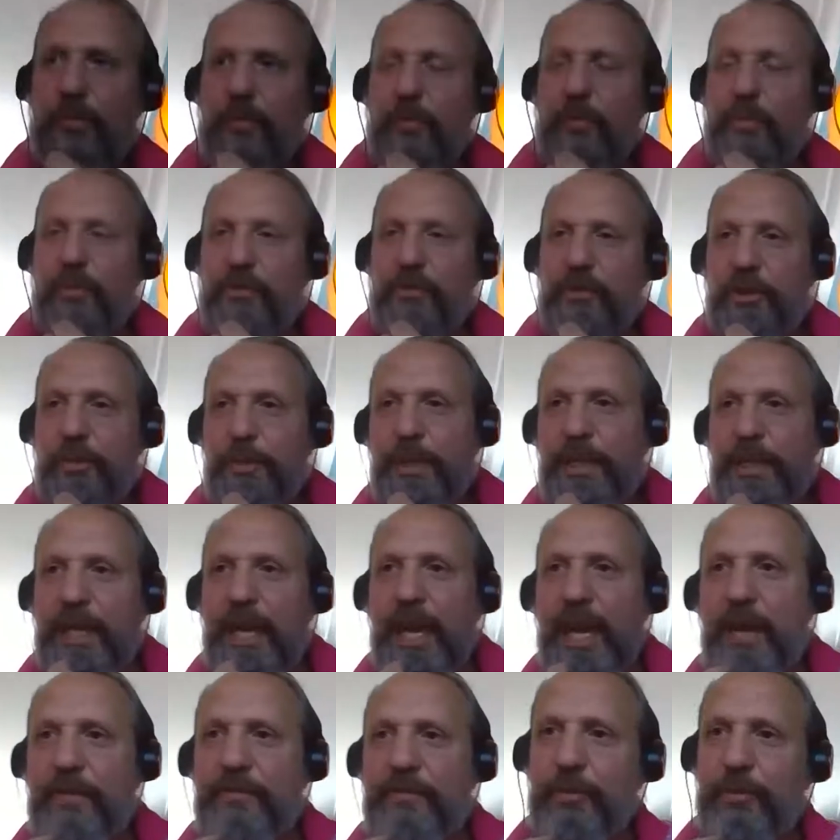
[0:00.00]
we've got to be
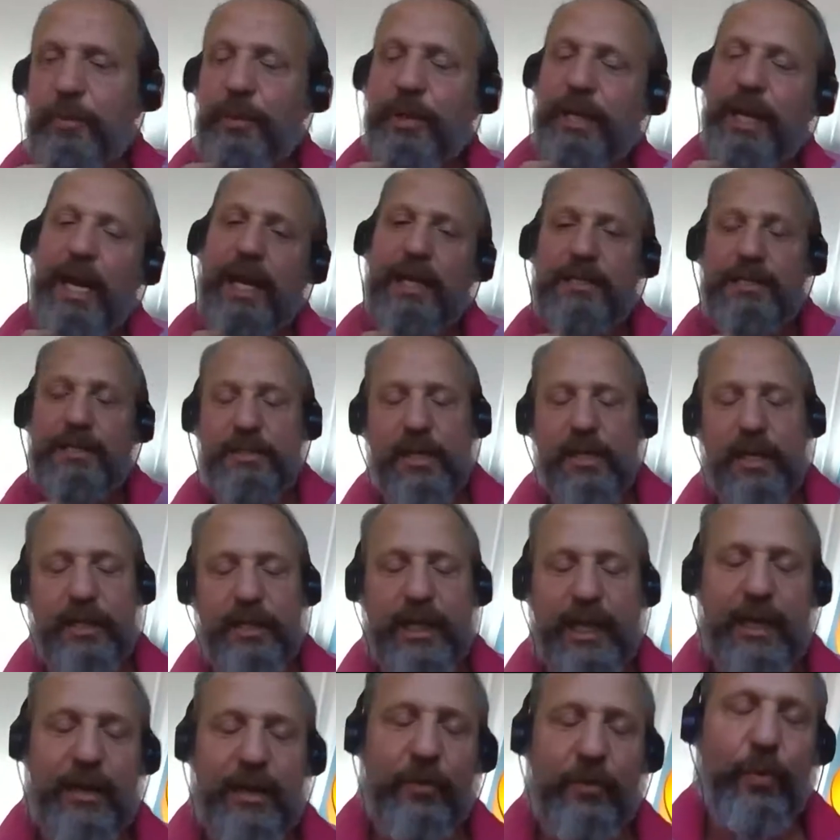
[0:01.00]
careful when we add like
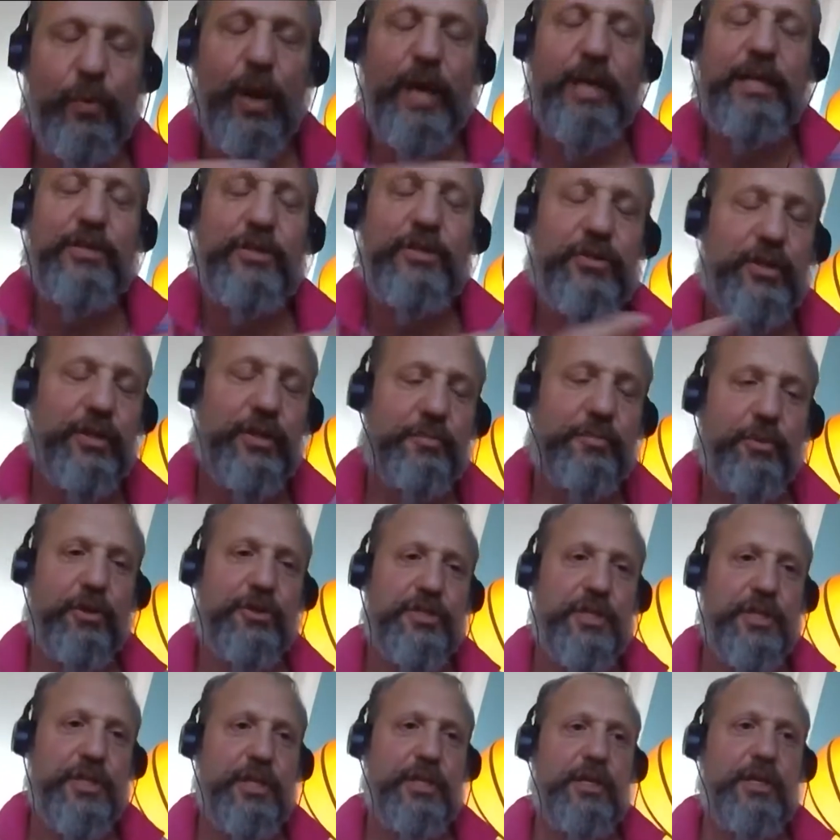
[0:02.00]
weights to the
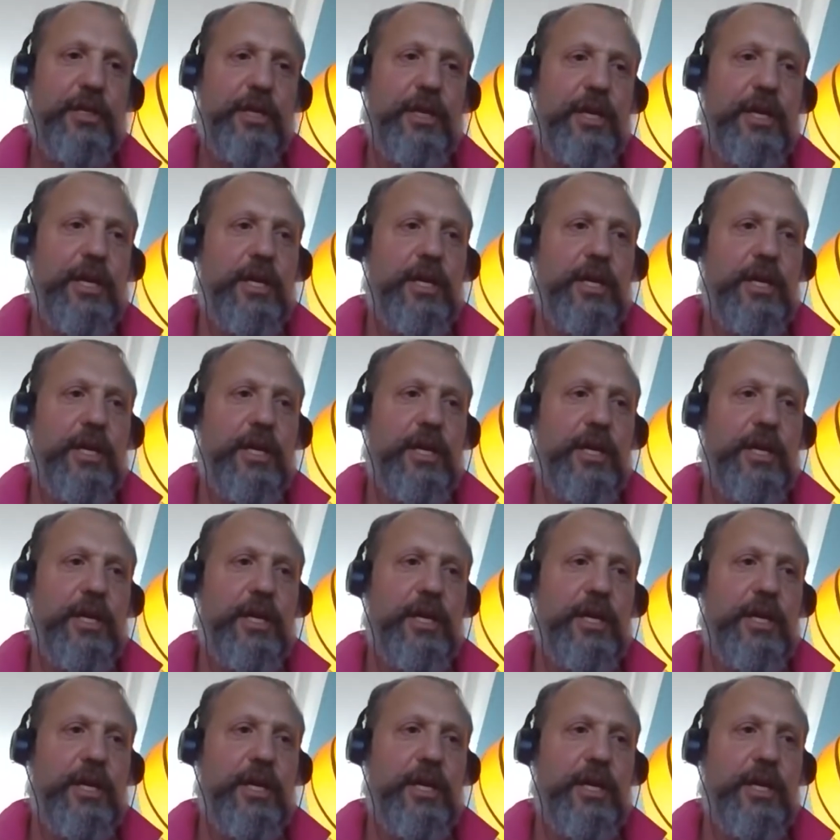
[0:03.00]
body,